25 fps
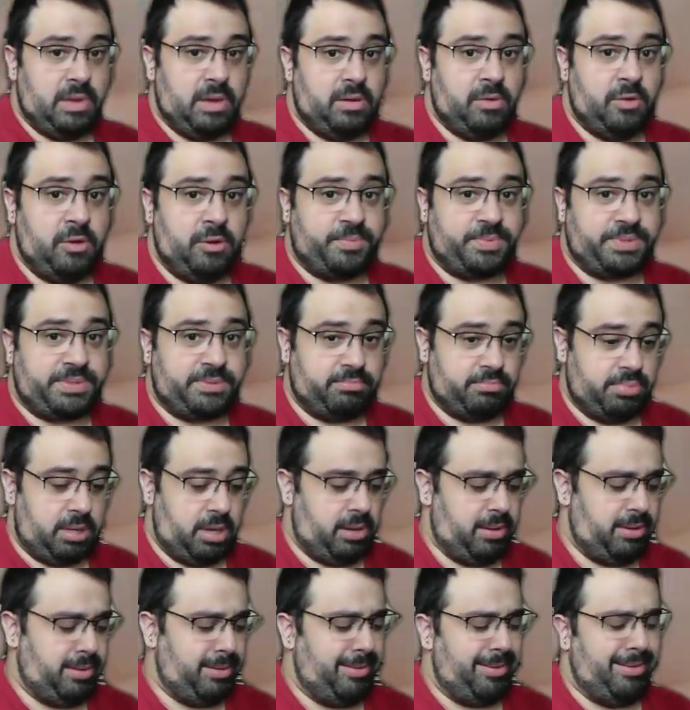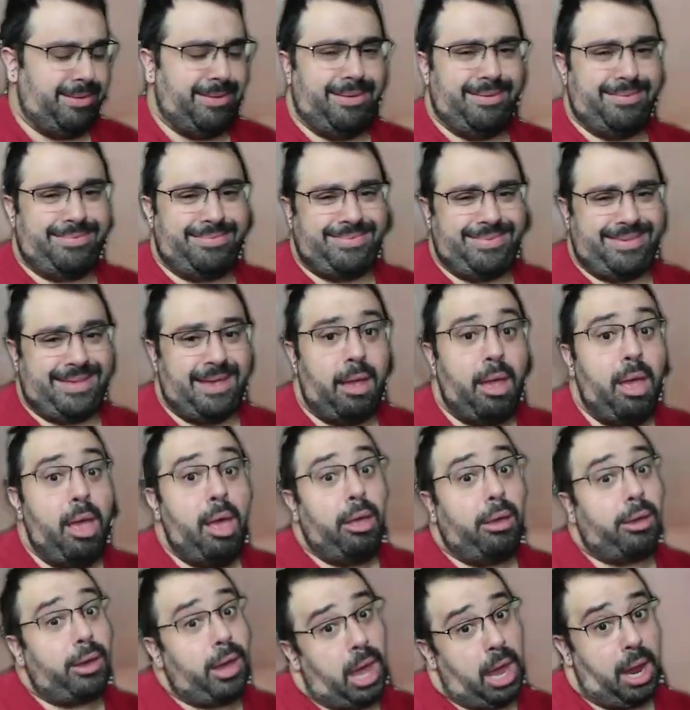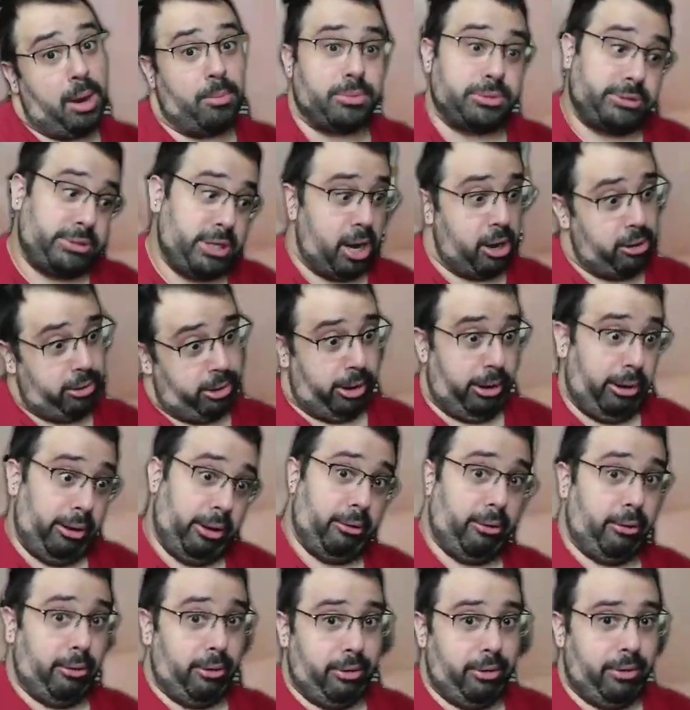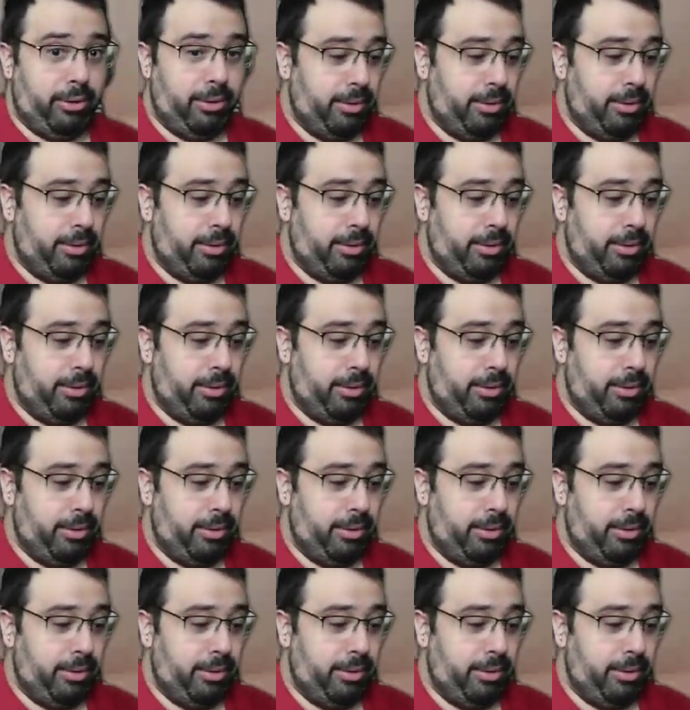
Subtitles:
Oops. Camera's down here.